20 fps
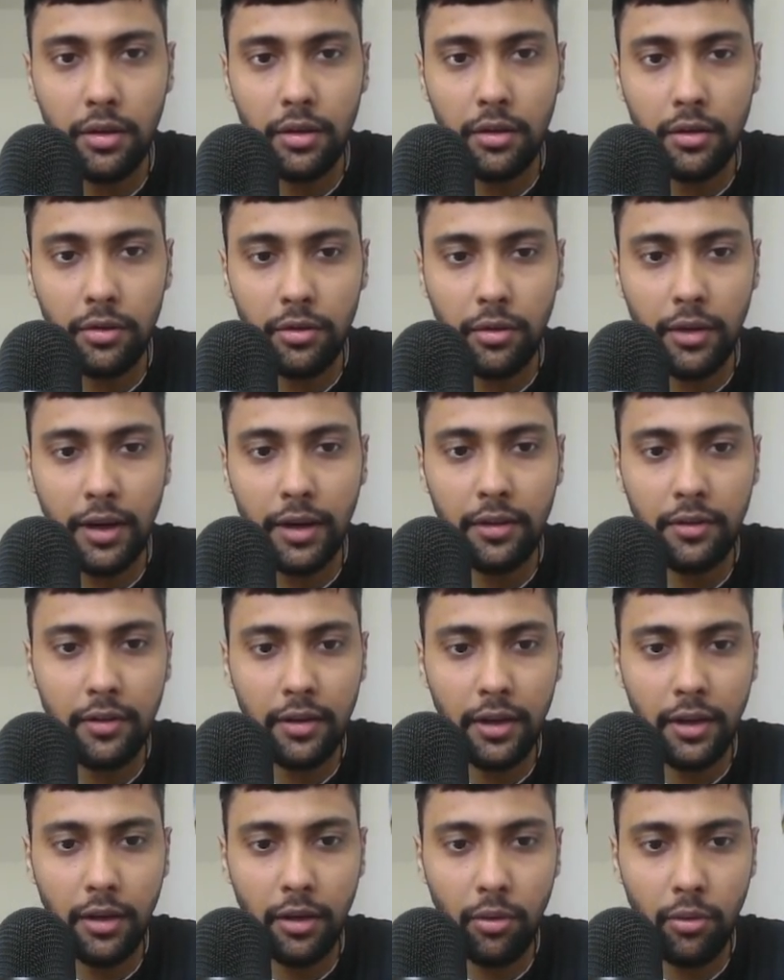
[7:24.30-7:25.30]
So let's
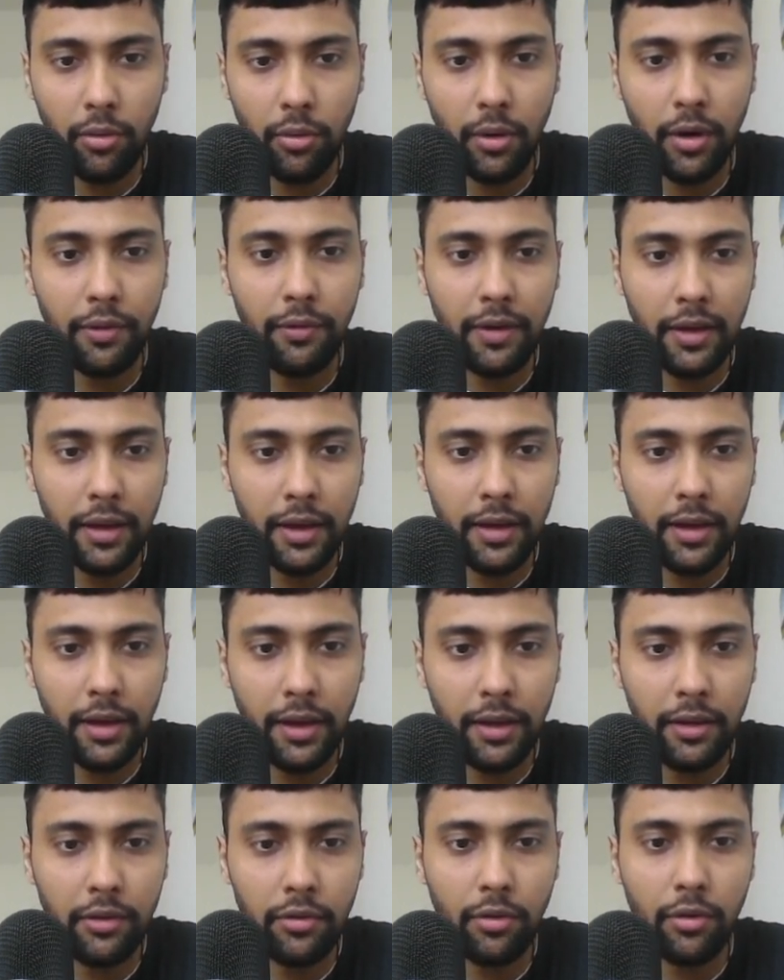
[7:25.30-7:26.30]
see now what we are
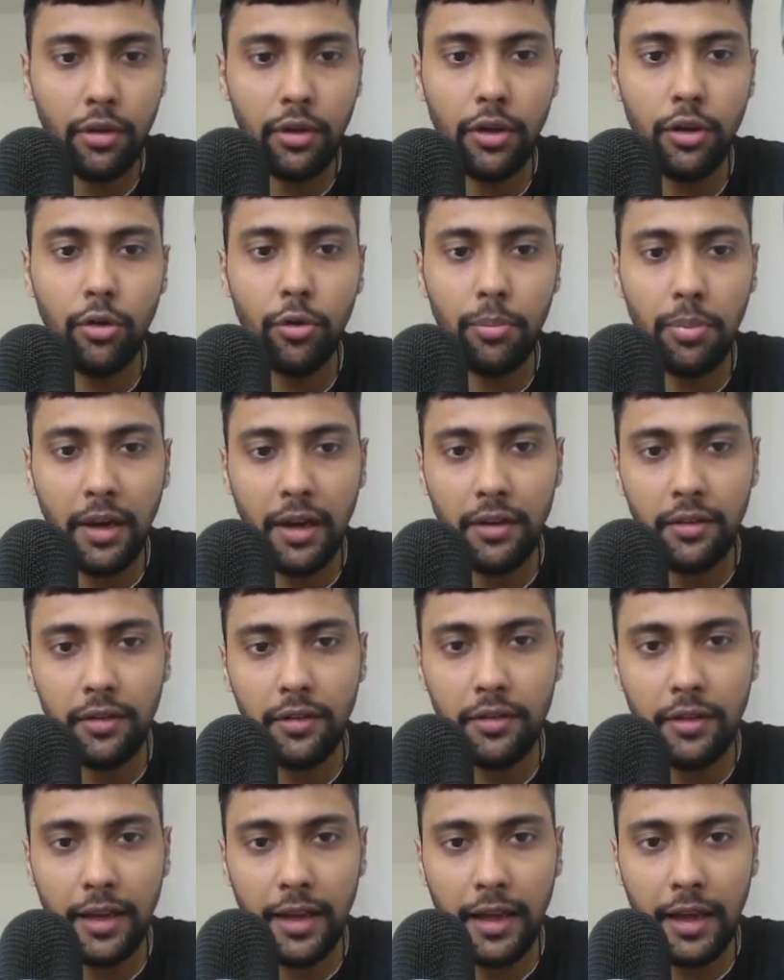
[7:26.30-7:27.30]
getting. So the new price
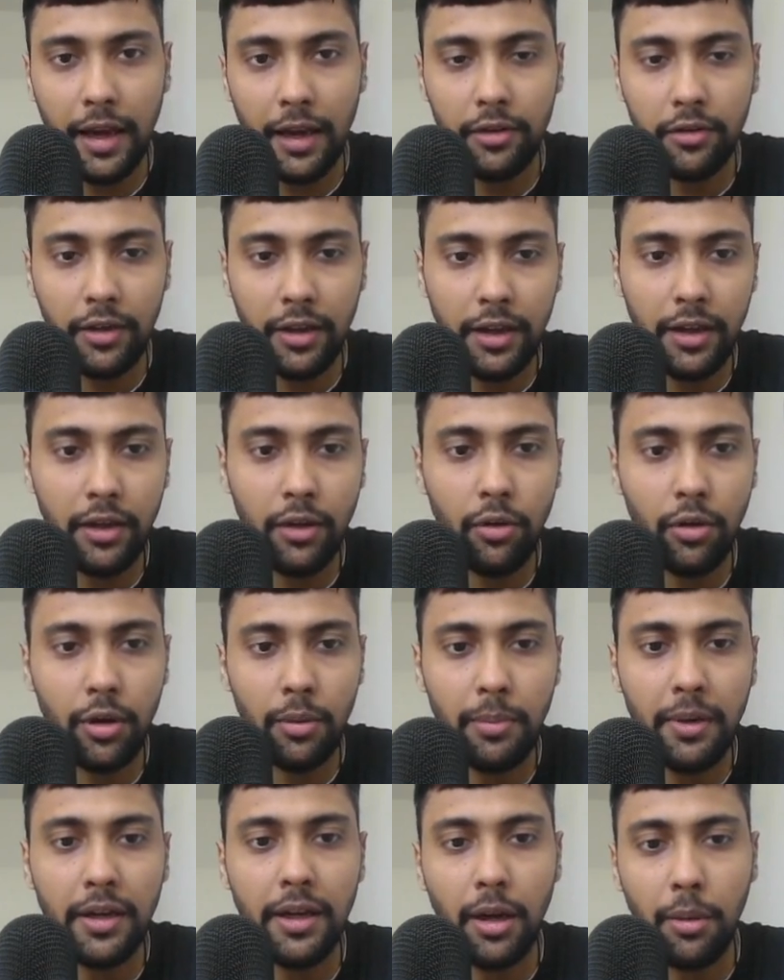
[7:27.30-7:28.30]
is like actually going to
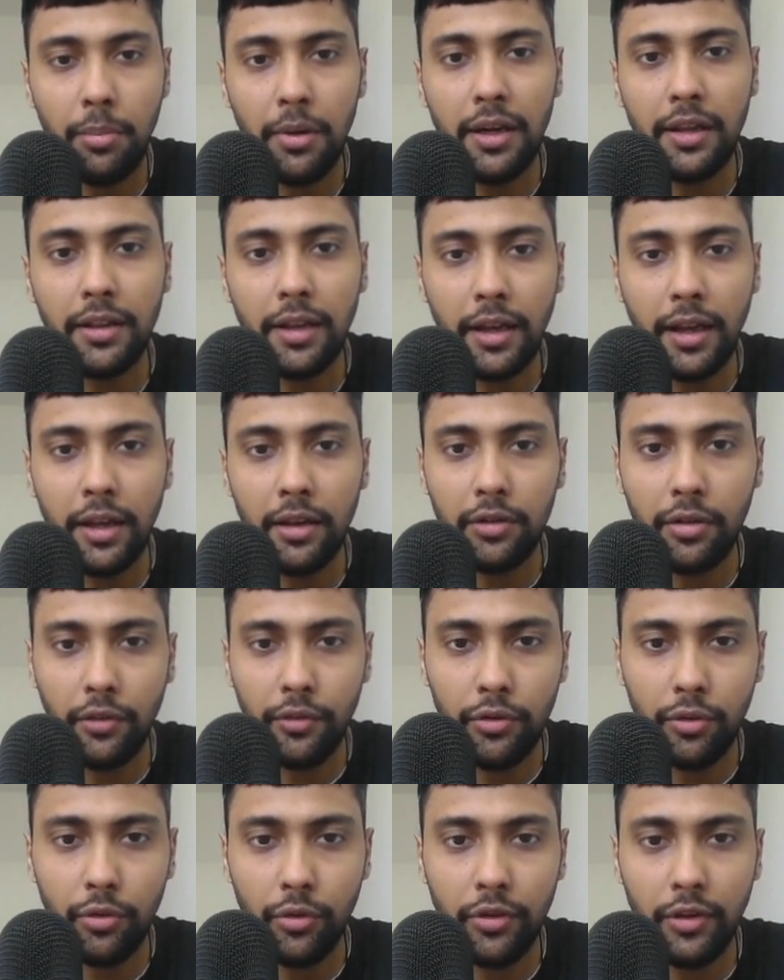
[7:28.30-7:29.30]
be double in the case of
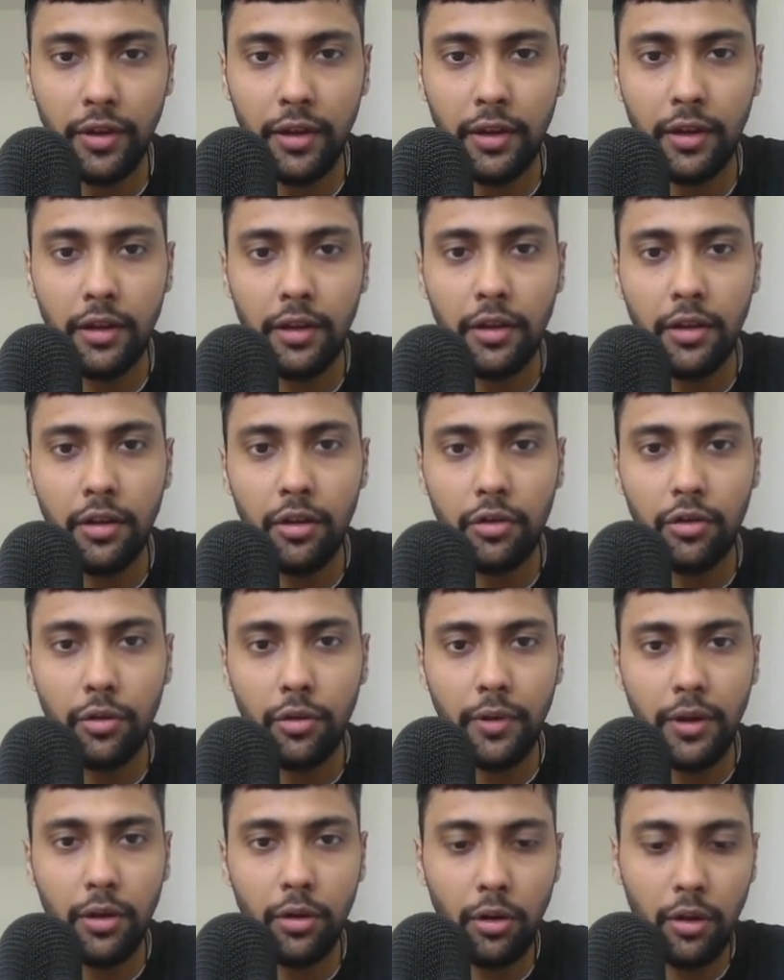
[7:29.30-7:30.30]
sushi. So
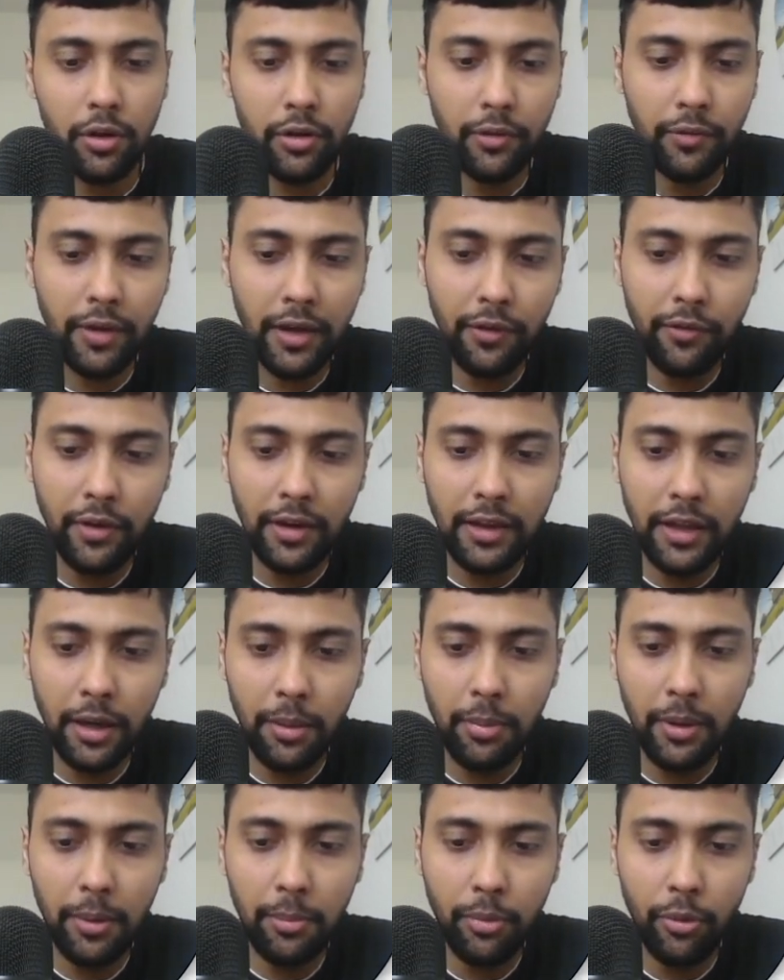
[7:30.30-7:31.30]
we could also verify
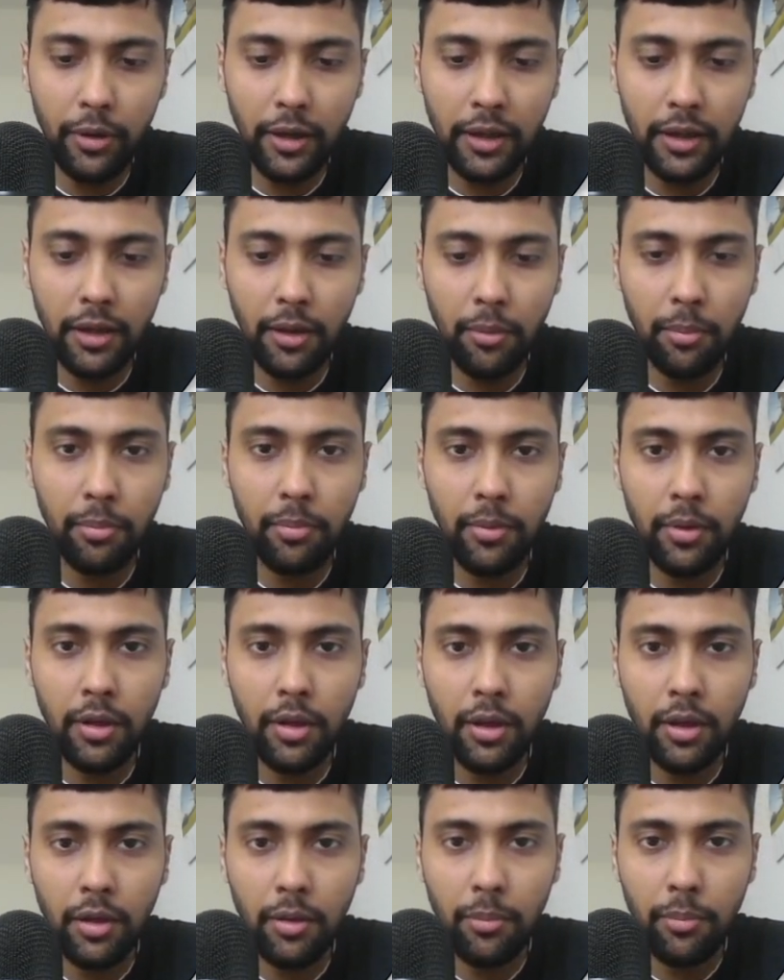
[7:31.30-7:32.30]
that by putting the
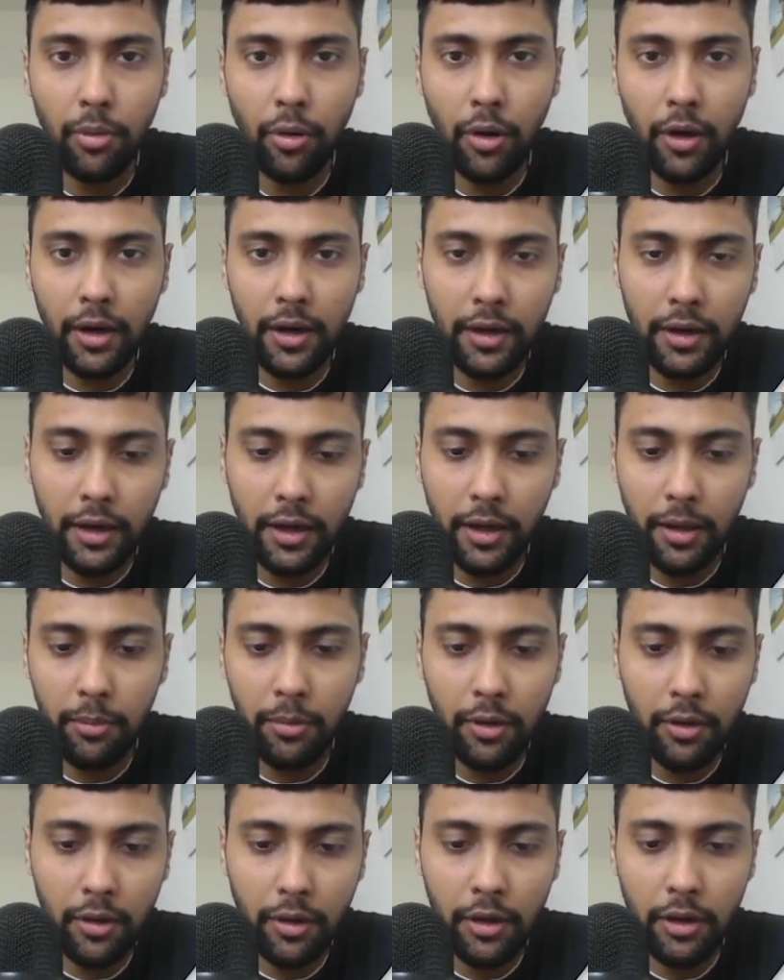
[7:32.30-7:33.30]
product name
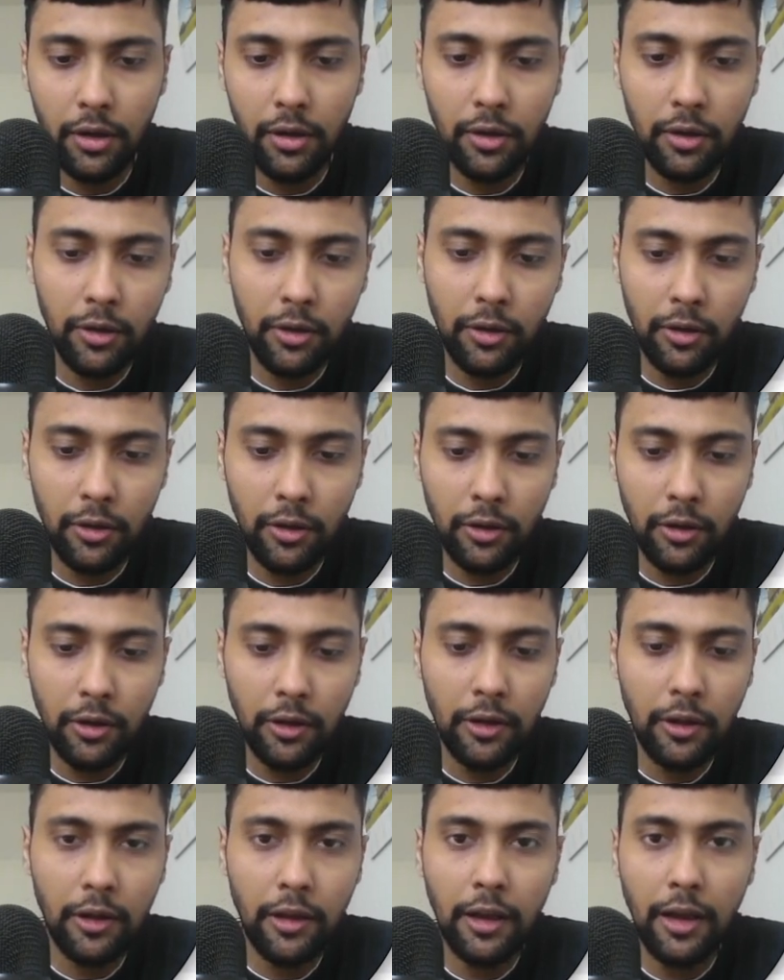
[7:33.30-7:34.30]
here
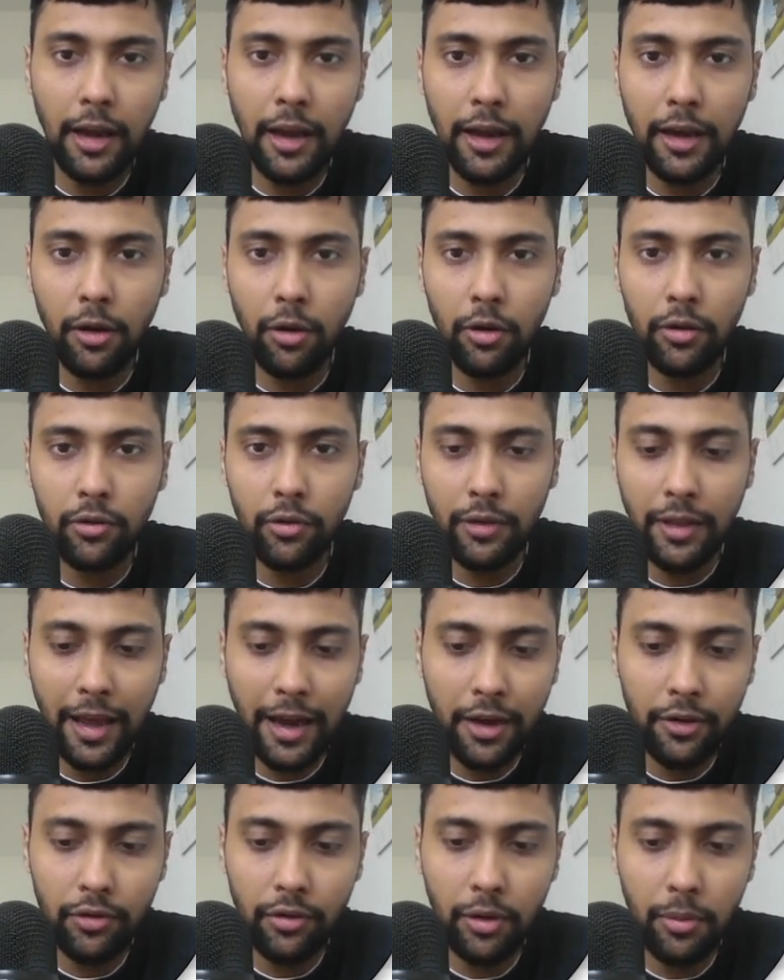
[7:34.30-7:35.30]
and also the
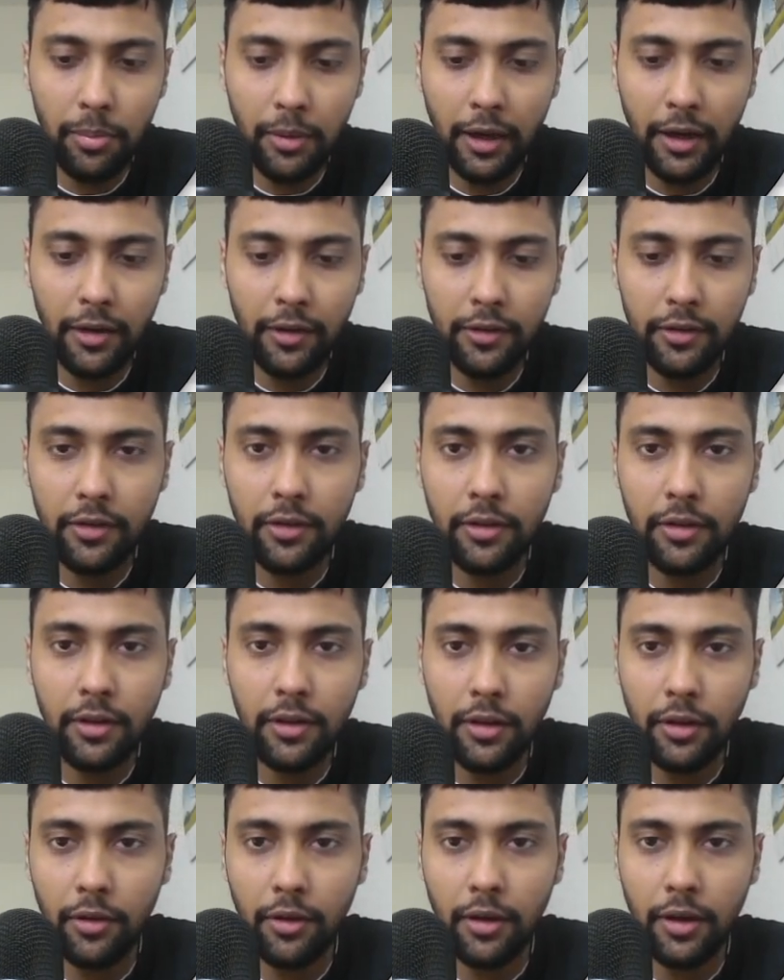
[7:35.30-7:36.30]
actual price
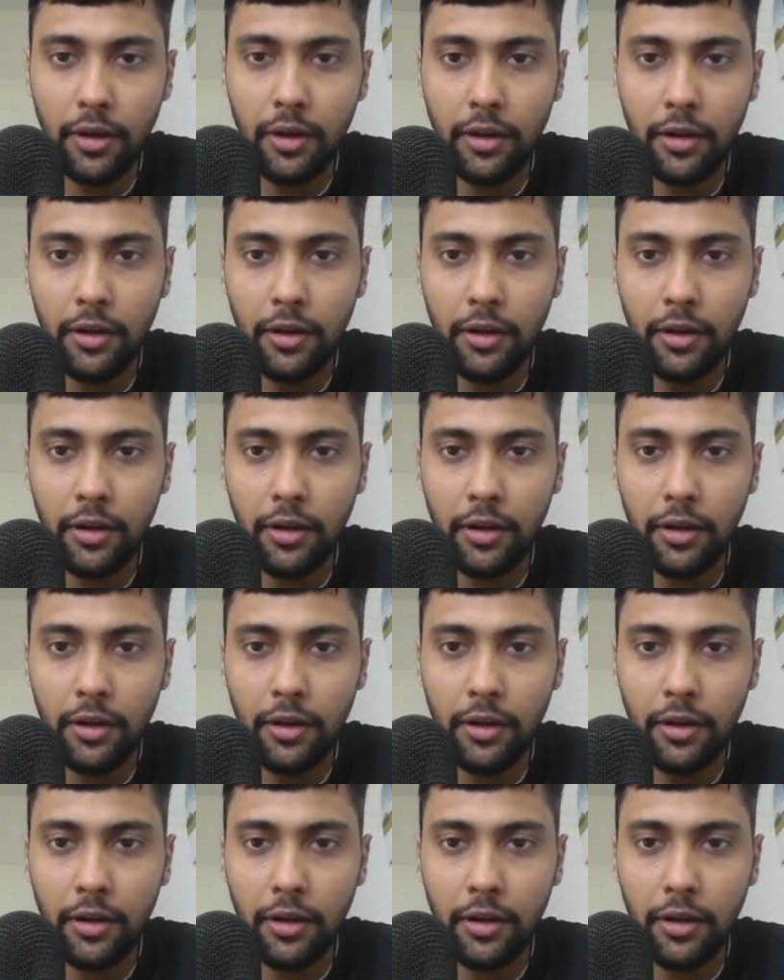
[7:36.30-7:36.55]
here.